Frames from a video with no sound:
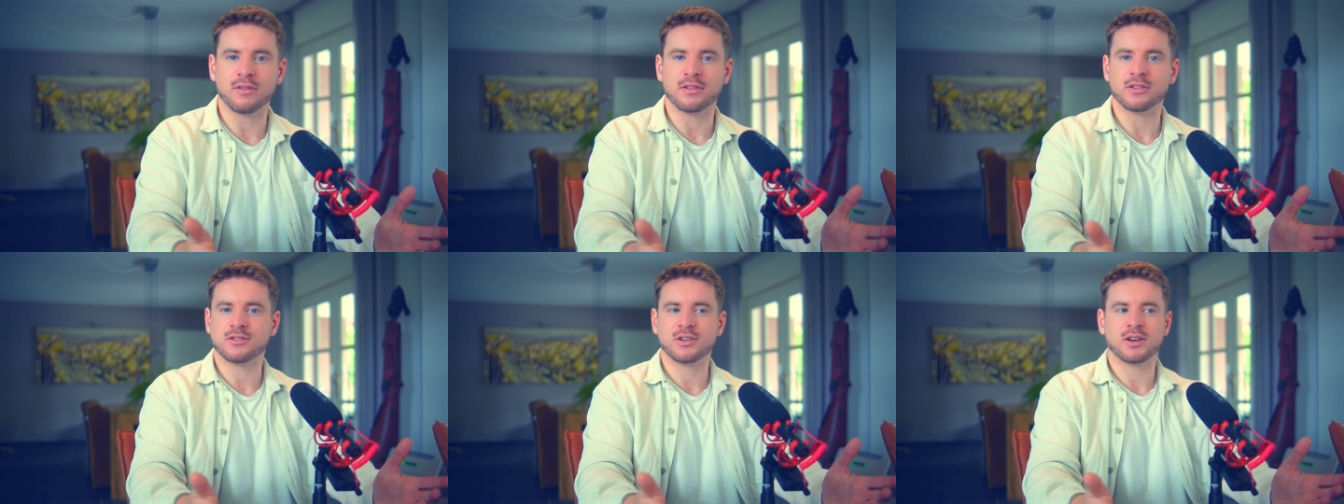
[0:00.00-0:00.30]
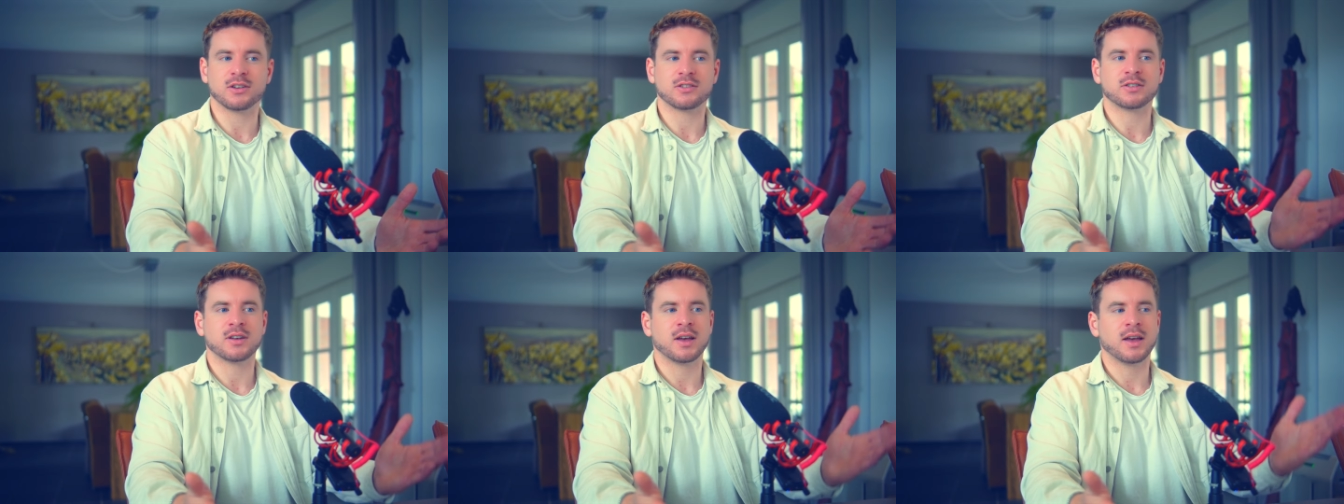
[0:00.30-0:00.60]
It's
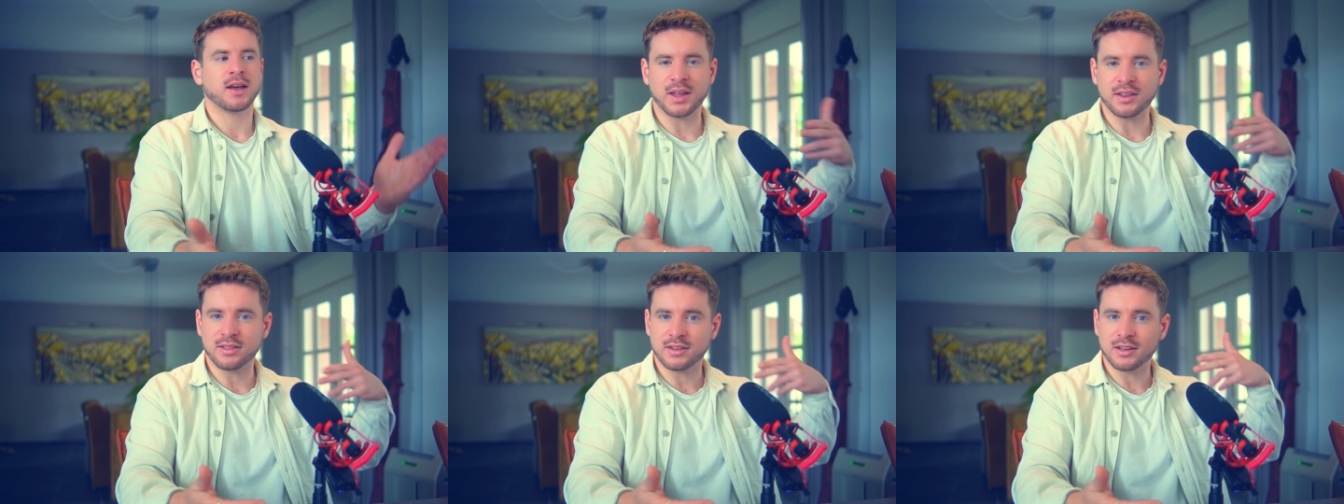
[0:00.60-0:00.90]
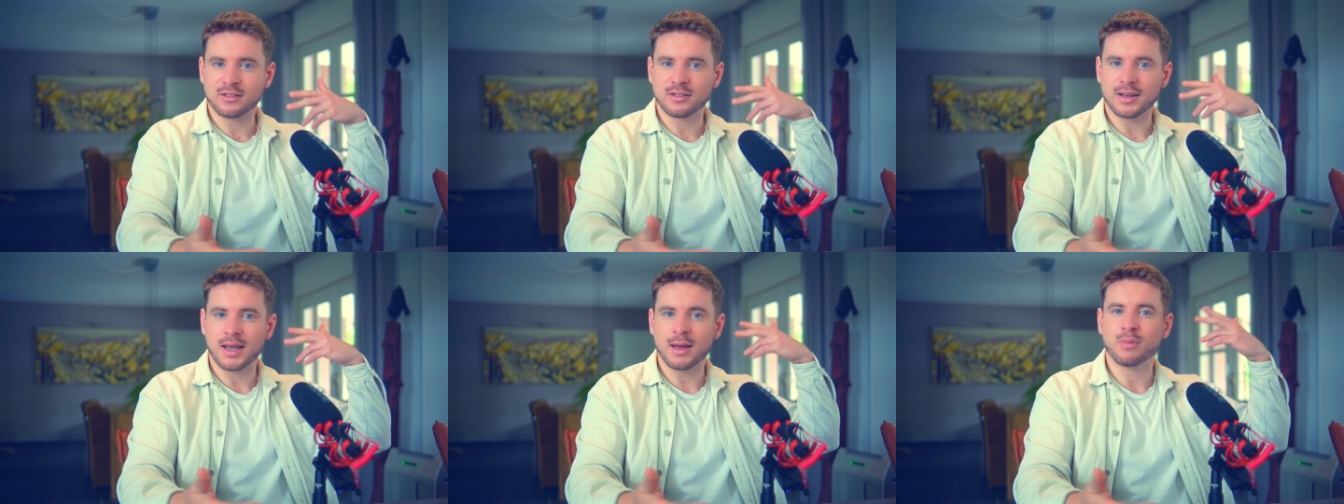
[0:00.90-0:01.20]
just that
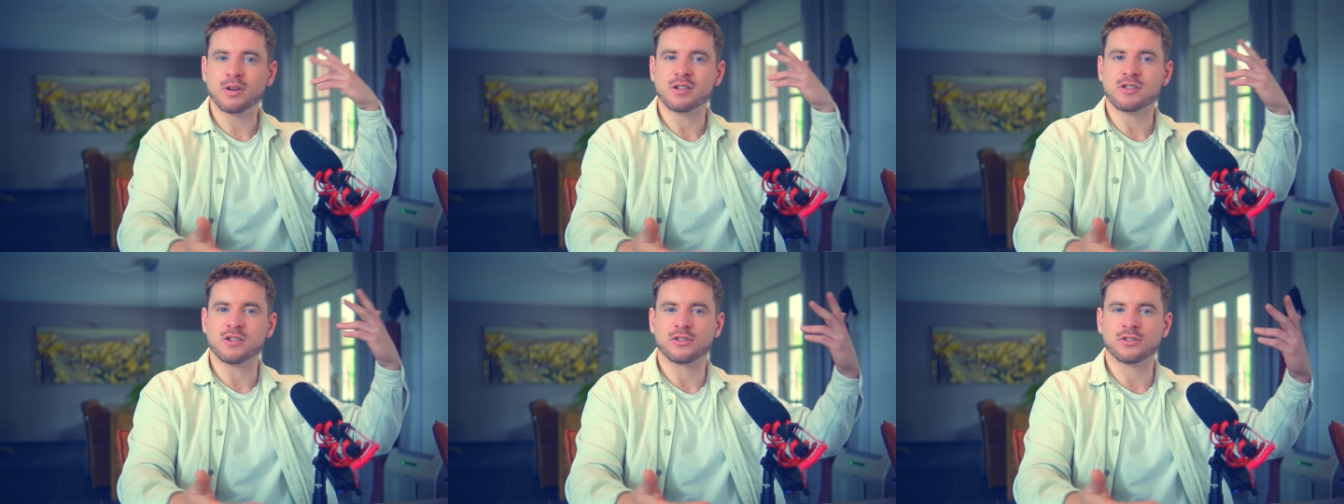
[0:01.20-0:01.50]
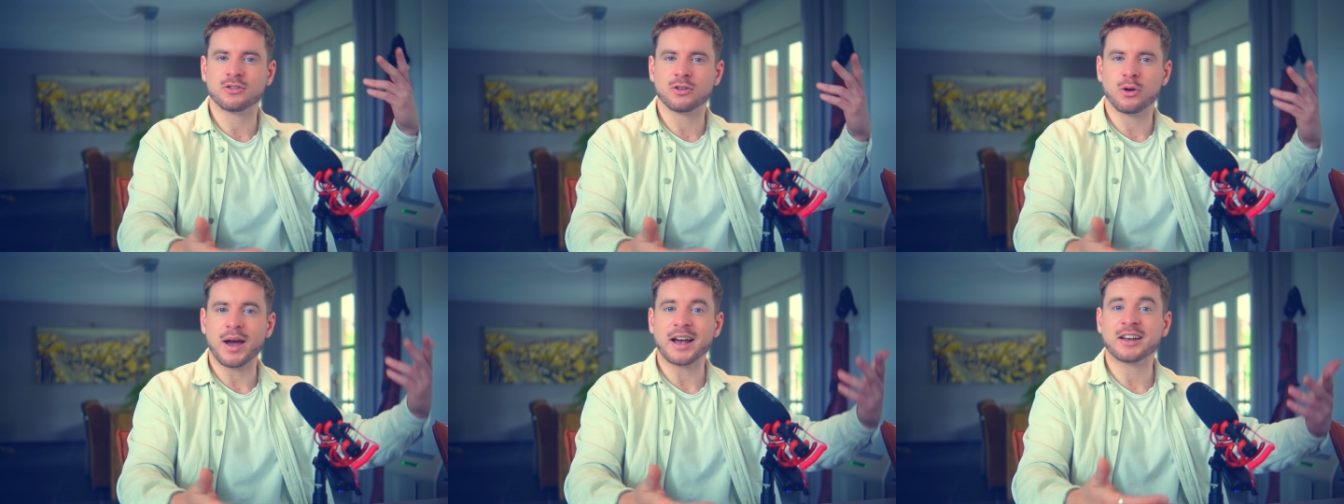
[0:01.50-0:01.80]
this image is
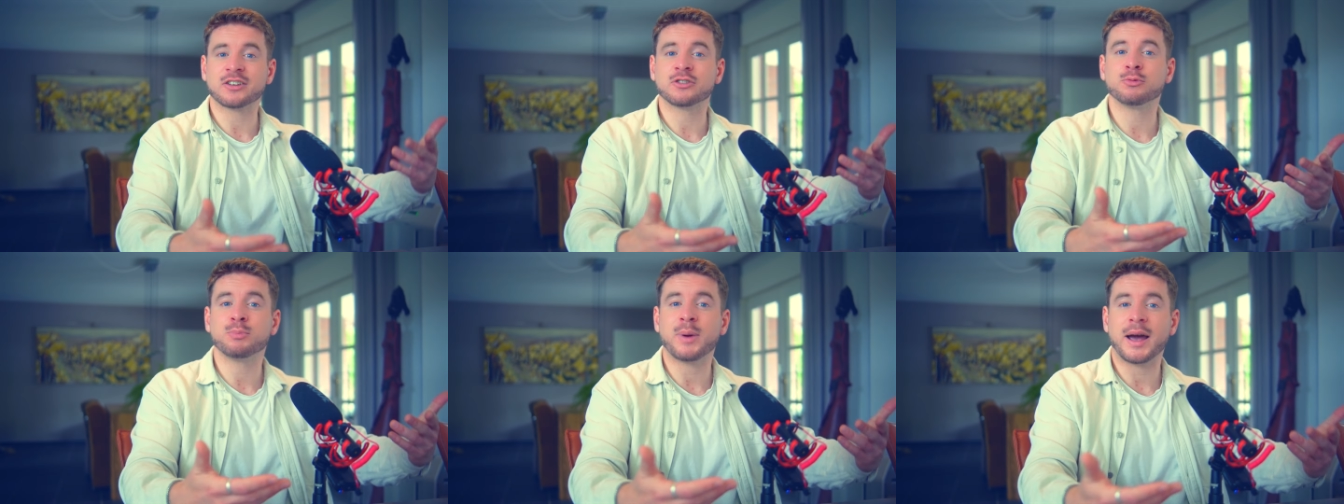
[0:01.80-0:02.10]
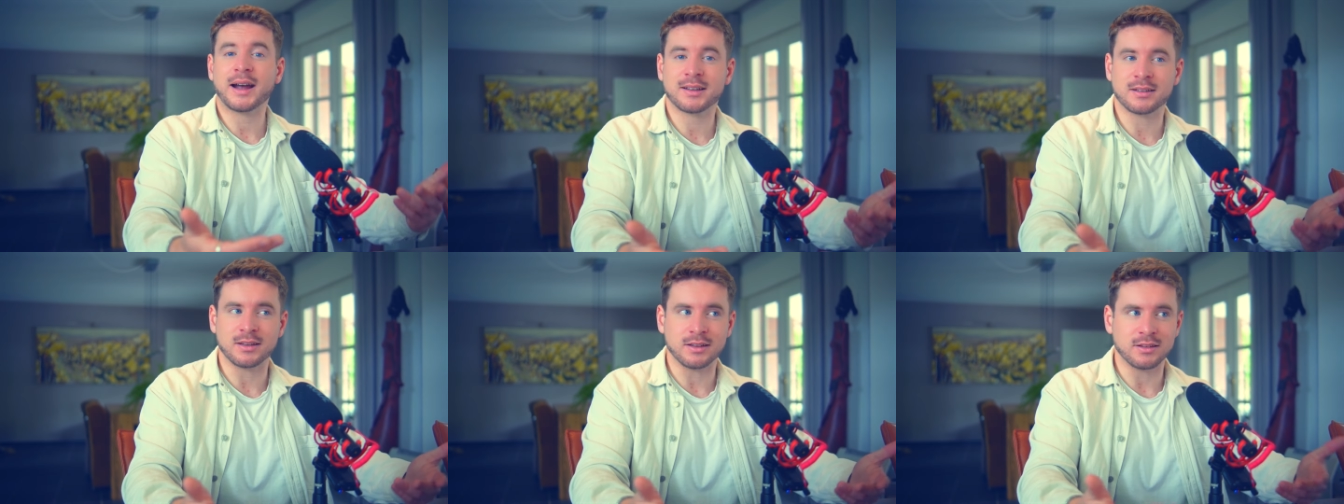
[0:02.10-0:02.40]
so
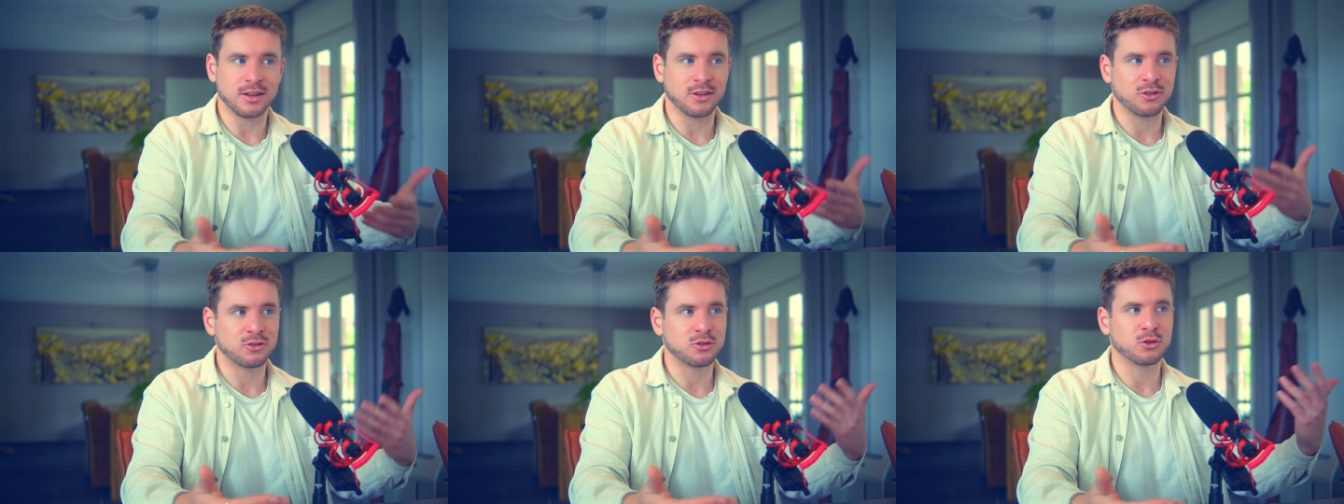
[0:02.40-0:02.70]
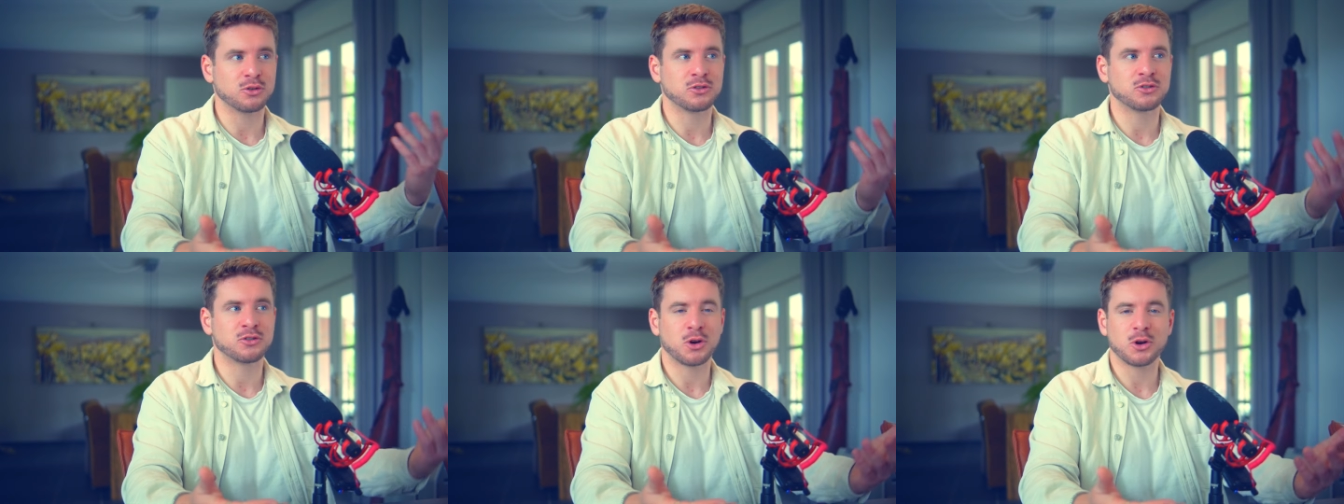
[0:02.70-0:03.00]
expected and so
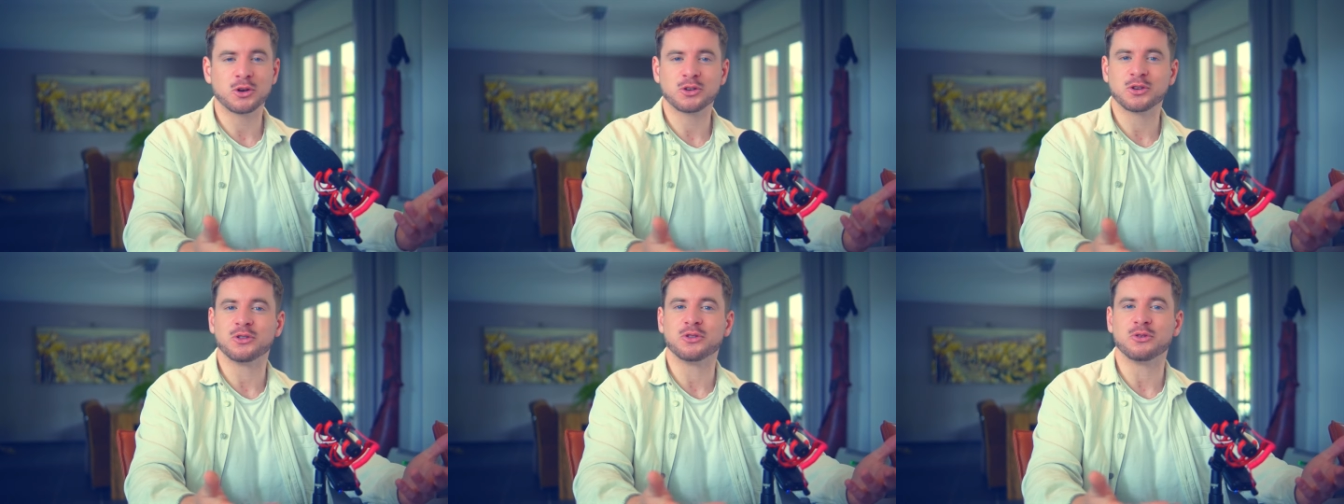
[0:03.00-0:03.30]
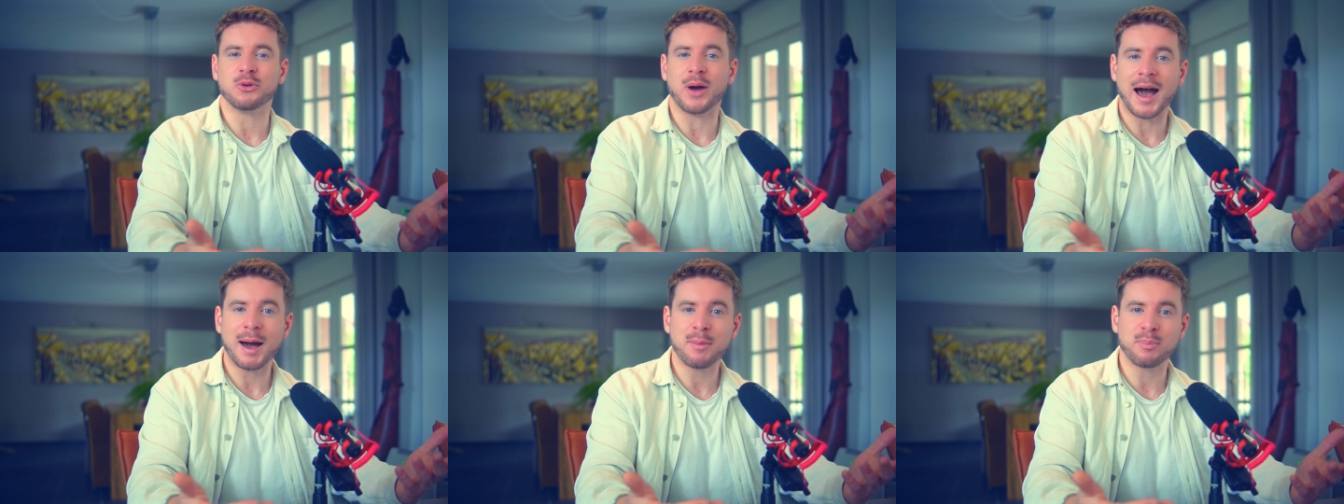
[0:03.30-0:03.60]
certain
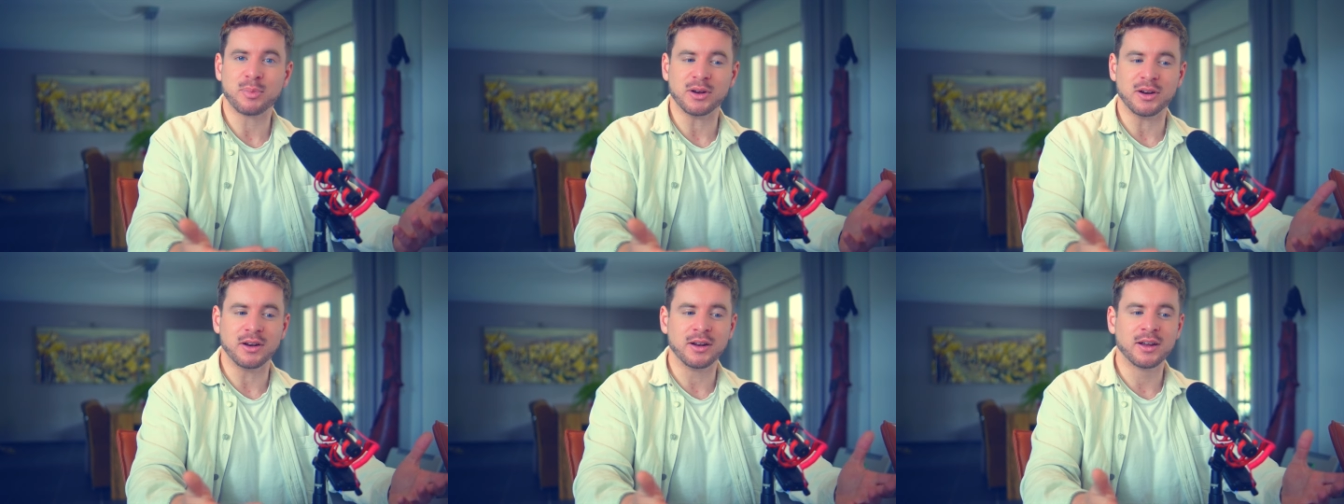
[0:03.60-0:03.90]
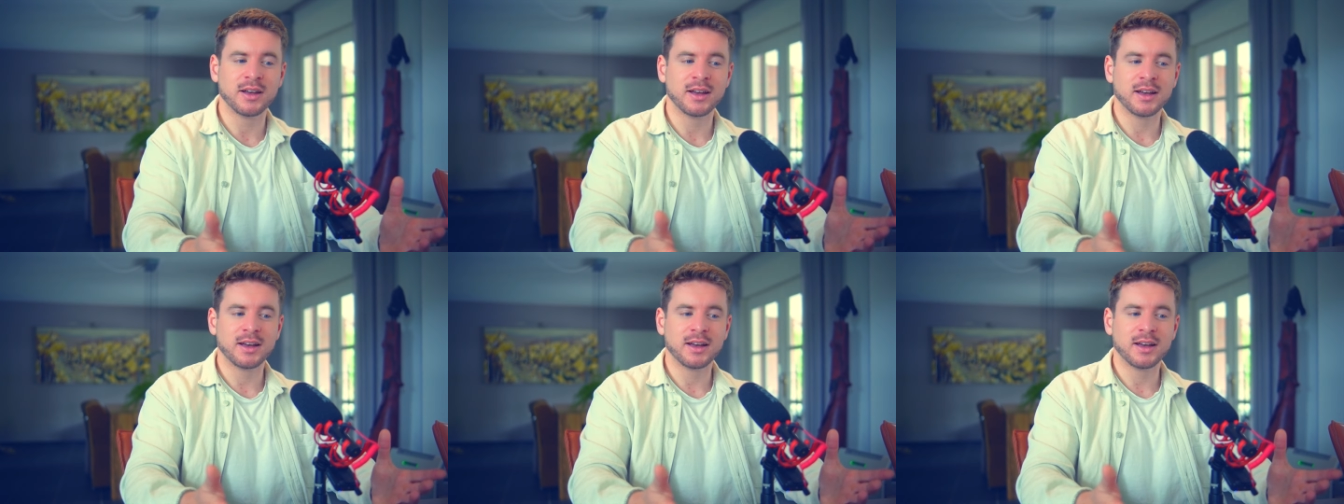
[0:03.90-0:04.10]
to happen